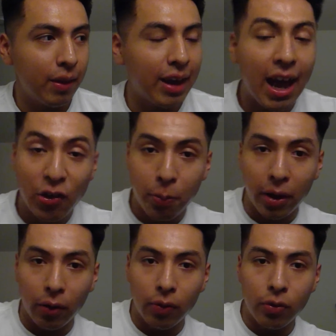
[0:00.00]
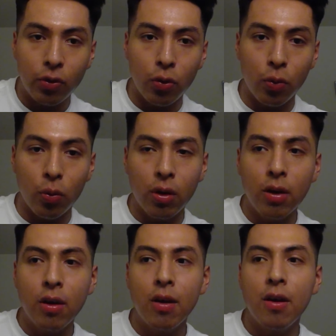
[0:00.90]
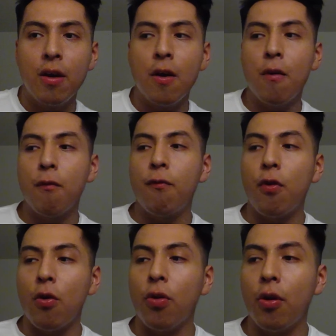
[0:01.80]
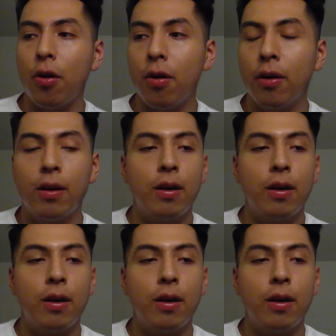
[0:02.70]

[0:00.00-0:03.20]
gas pedal to further